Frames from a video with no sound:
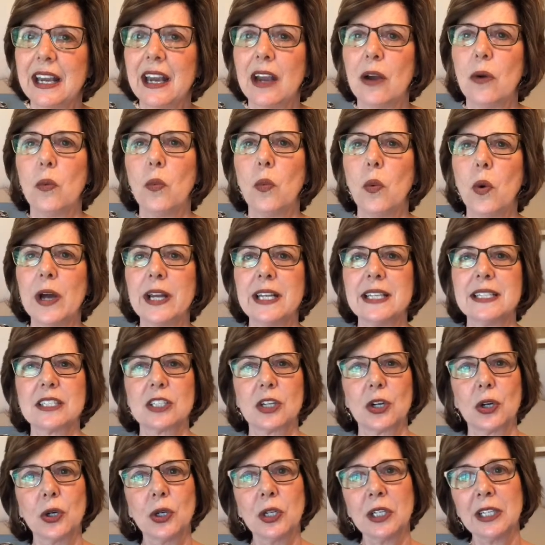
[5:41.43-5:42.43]
what is
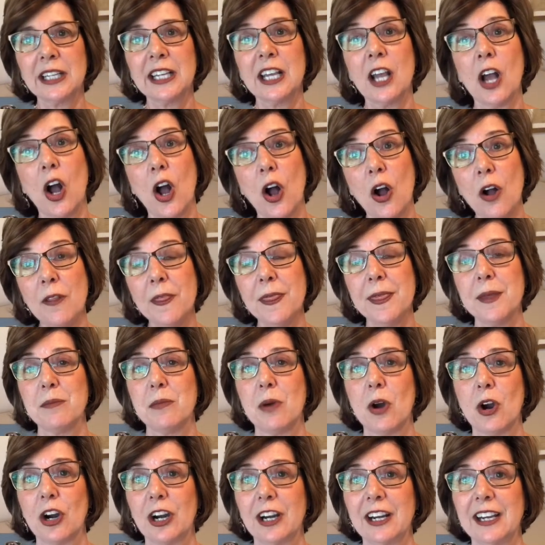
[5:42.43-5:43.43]
currently on the
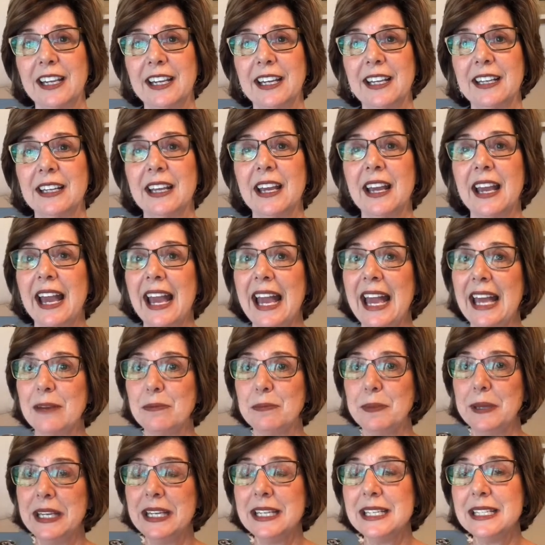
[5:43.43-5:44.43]
market and
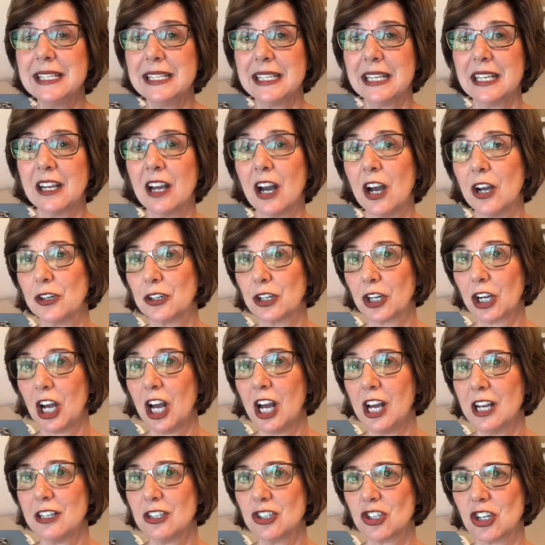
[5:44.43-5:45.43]
pending under
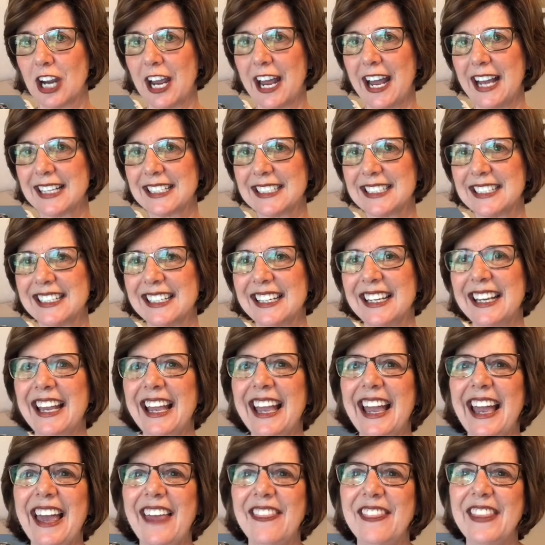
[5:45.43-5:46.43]
contract,
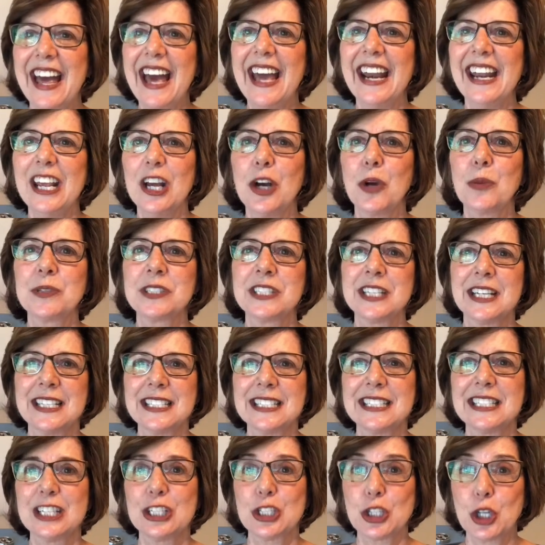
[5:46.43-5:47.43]
and that helps us
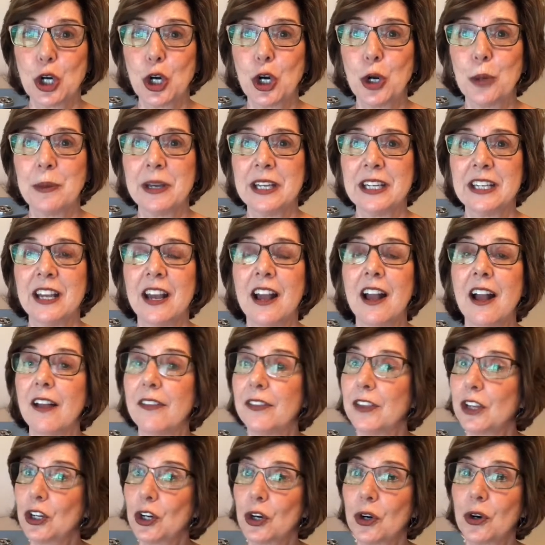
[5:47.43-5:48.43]
determine
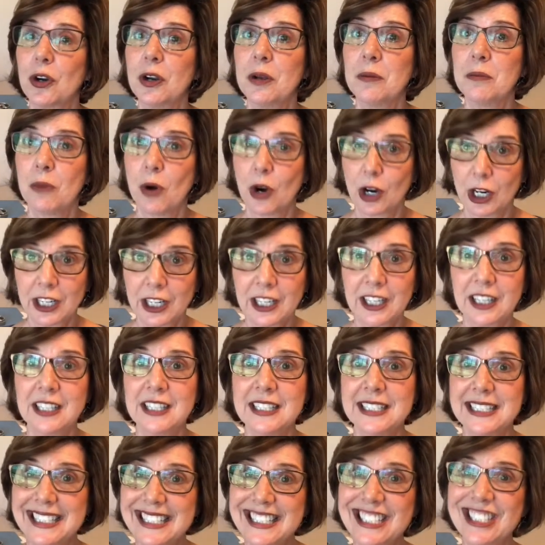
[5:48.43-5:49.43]
the current market
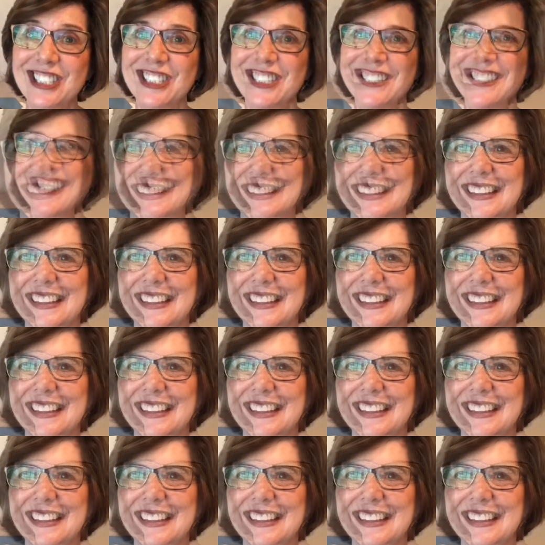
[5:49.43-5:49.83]
conditions.